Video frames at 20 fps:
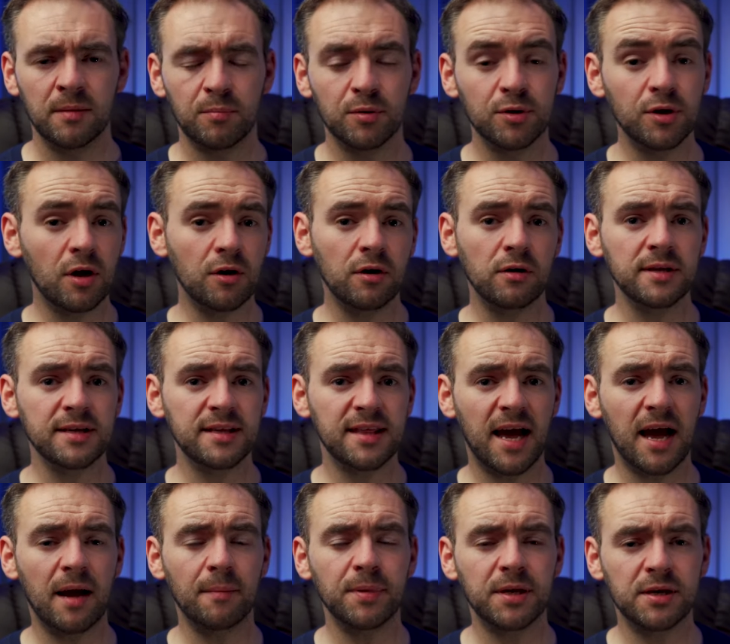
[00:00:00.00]
But not only
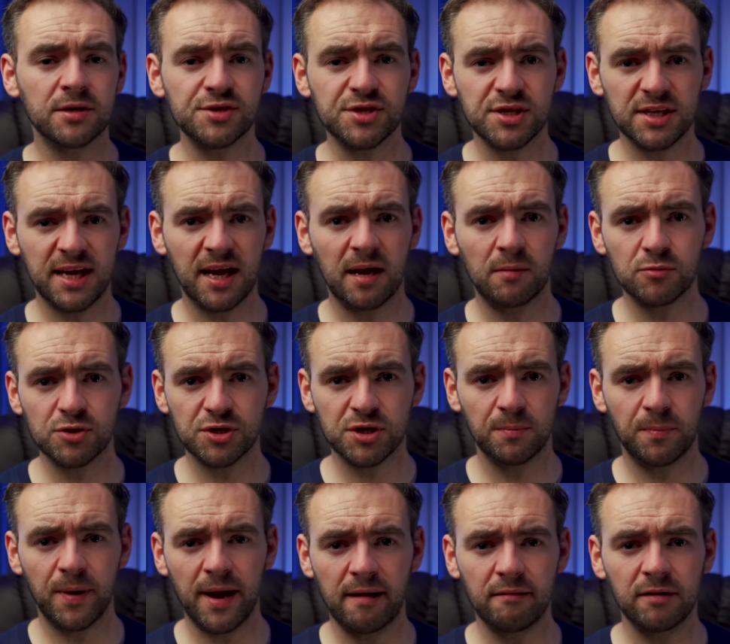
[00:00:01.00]
that, because the camera is
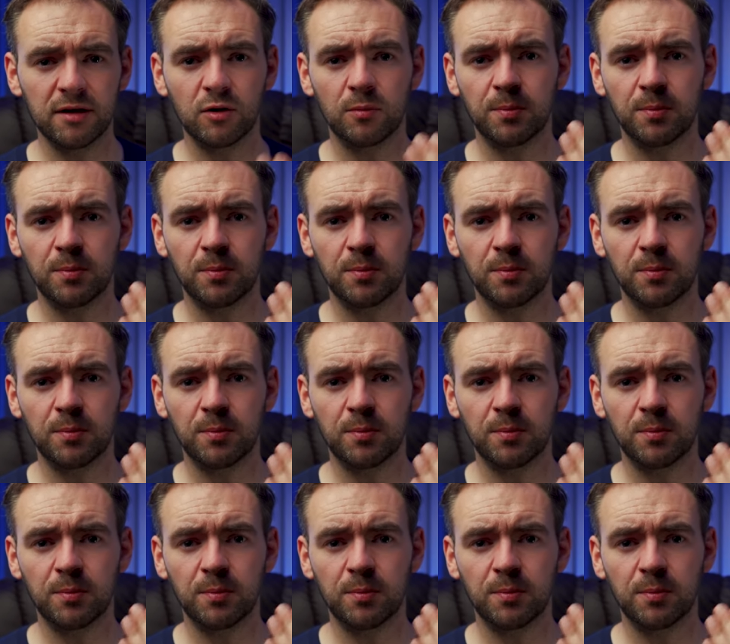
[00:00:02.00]
comparing